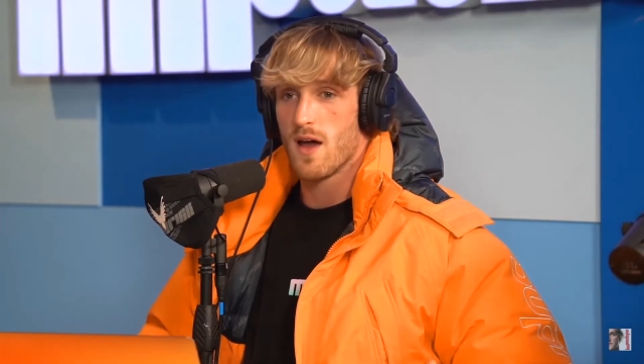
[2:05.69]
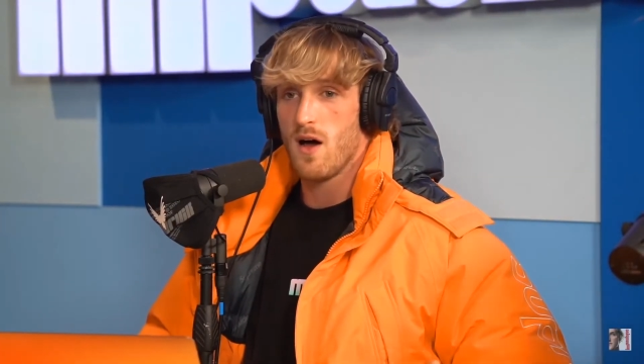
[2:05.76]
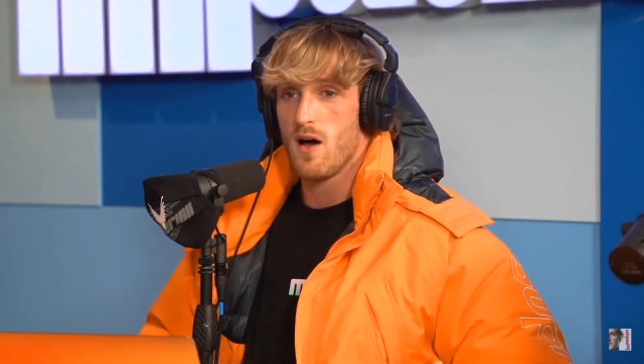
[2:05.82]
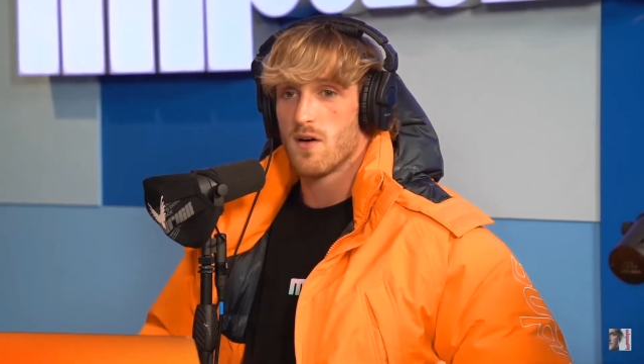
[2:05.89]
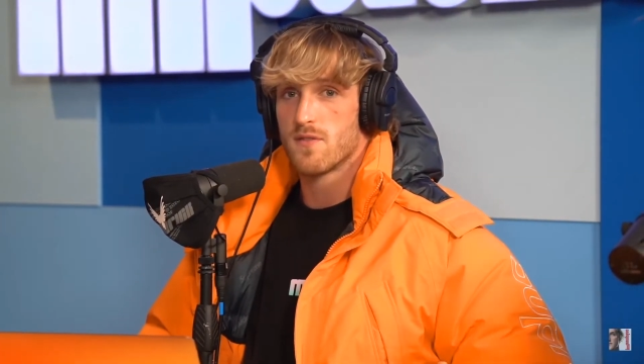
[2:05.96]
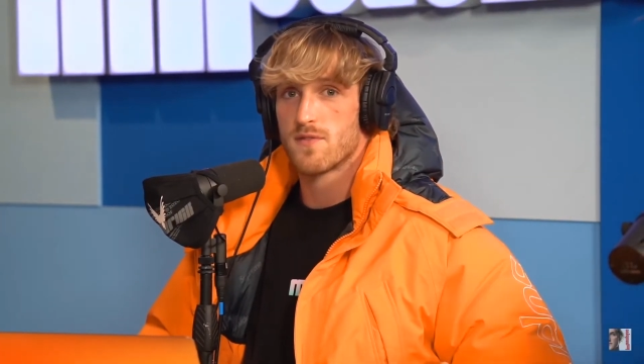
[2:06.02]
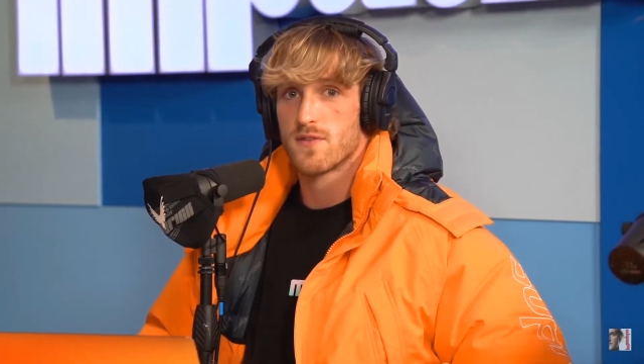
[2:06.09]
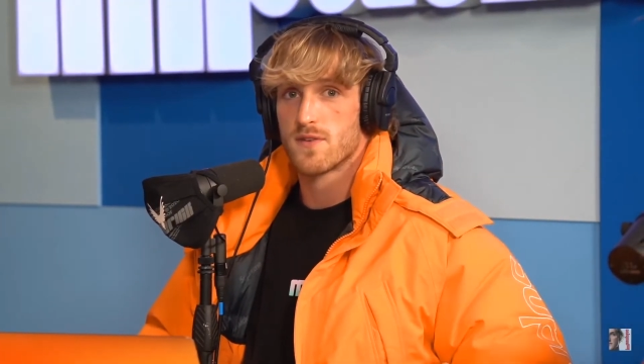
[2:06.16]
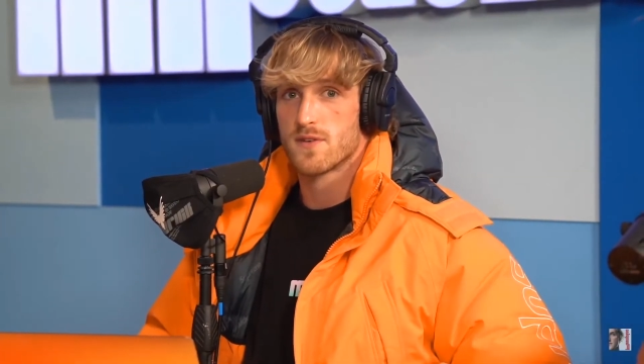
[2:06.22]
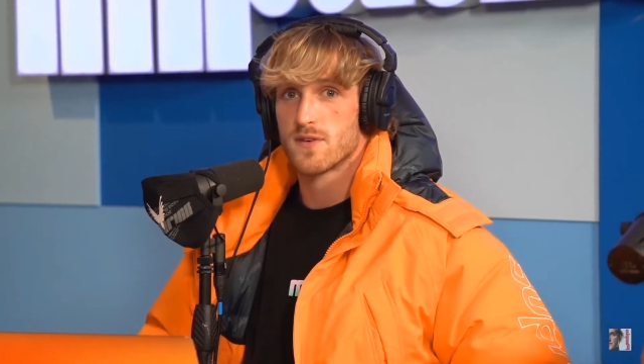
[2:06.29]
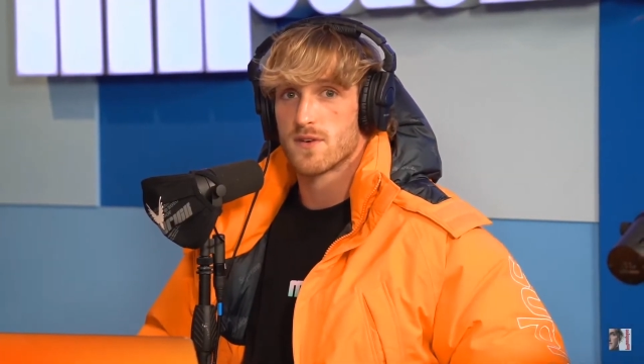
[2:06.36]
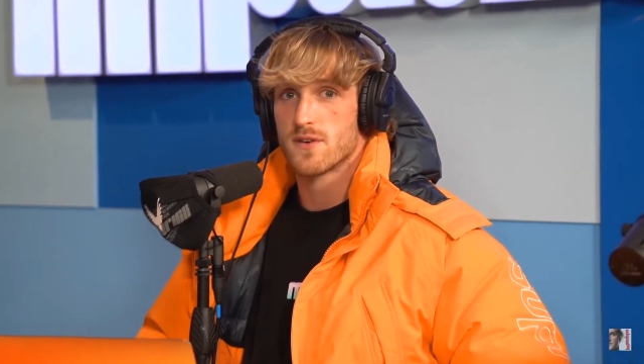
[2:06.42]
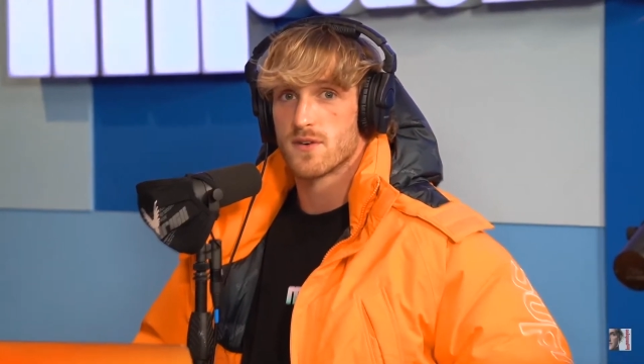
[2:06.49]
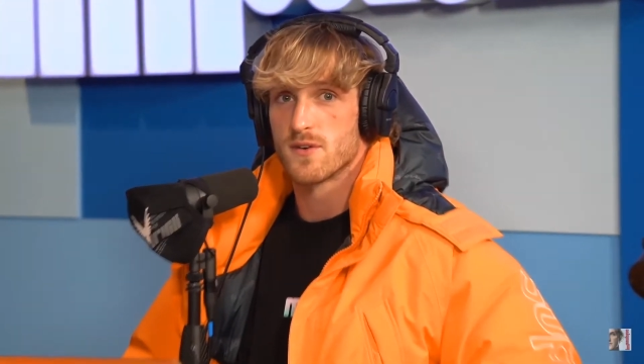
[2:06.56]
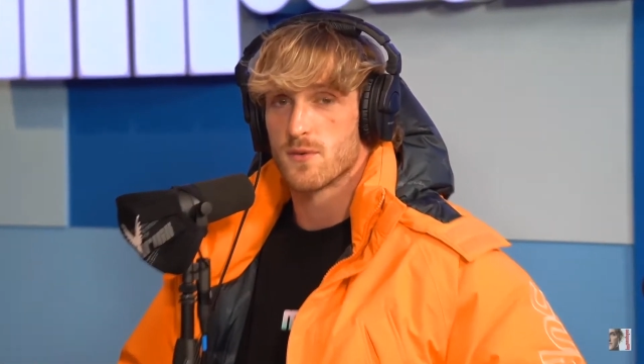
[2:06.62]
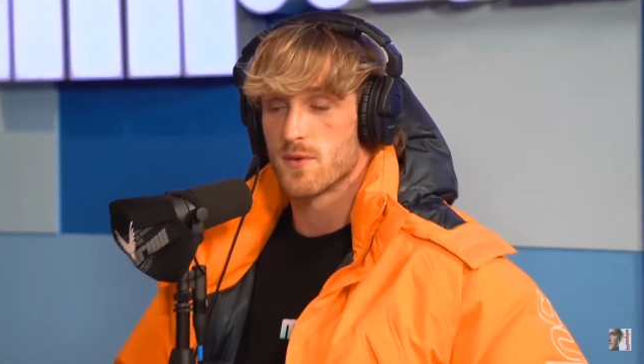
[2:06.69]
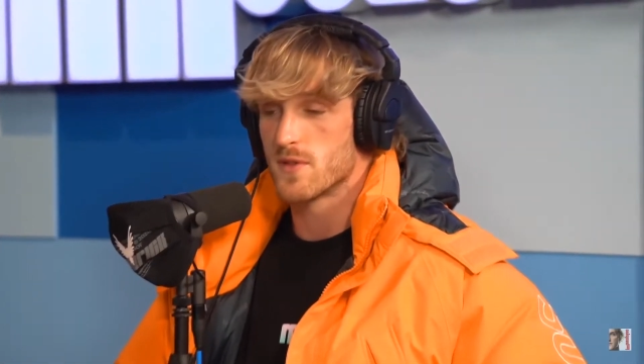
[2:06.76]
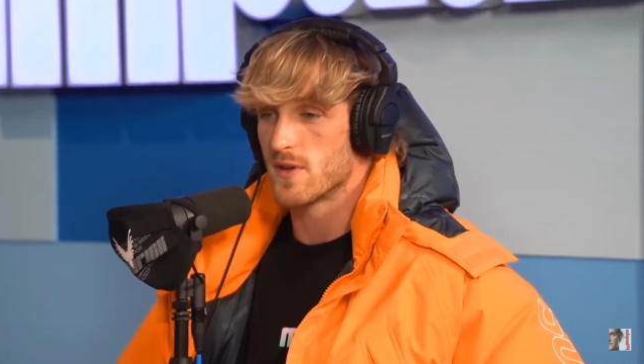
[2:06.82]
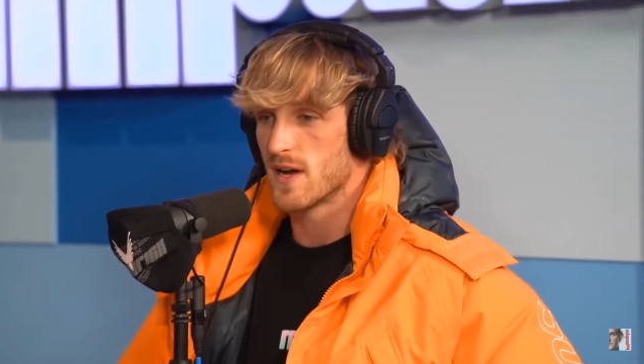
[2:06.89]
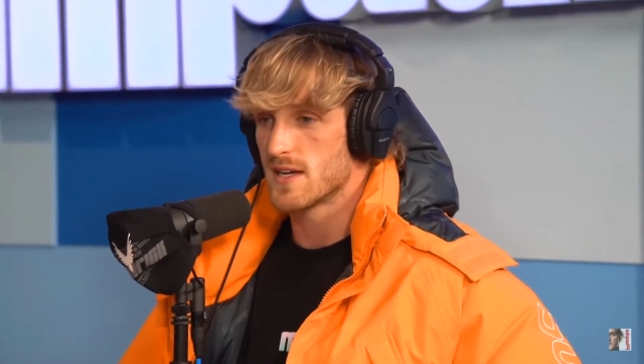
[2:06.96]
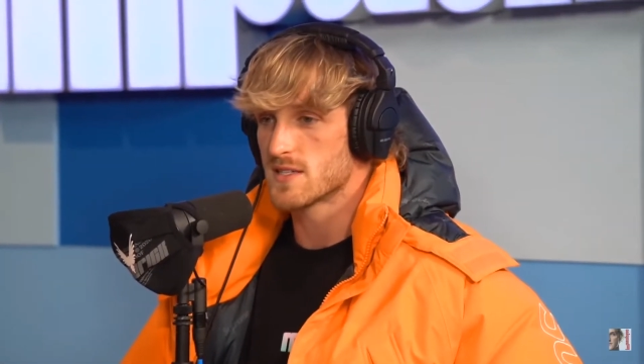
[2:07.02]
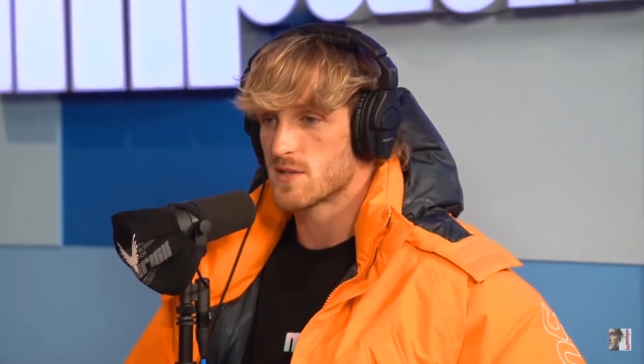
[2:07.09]
off with
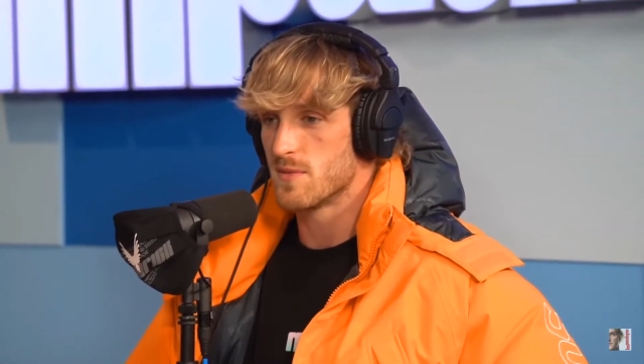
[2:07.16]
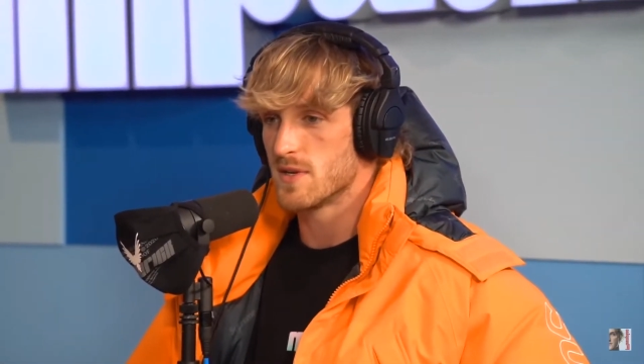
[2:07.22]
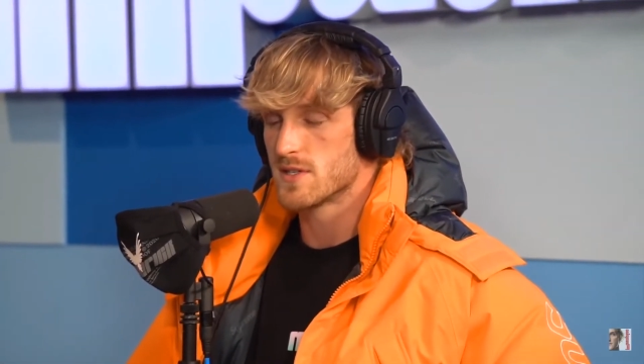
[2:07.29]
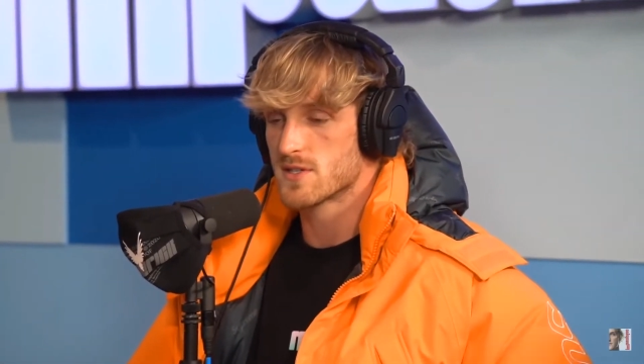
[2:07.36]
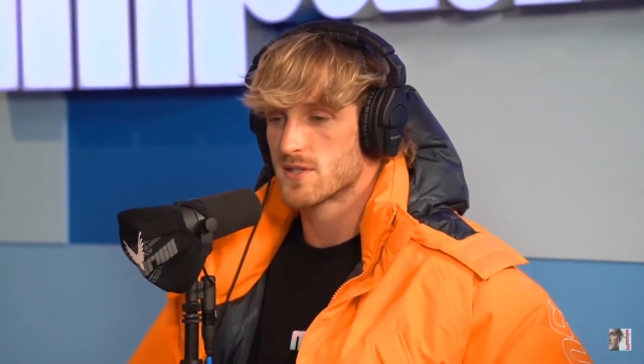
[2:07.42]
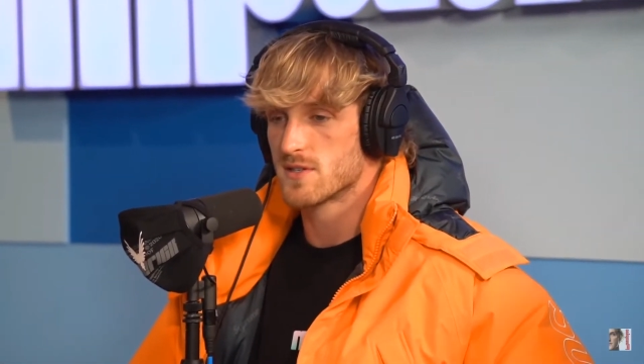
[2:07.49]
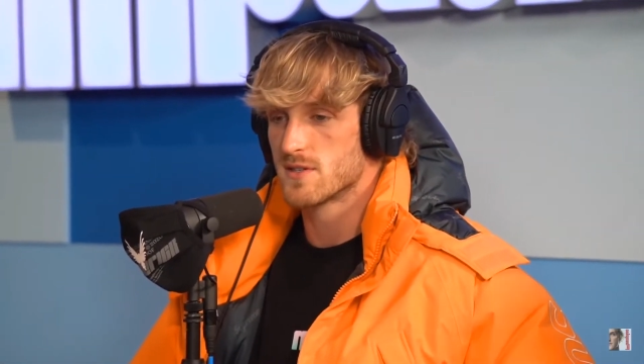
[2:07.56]
your estimates.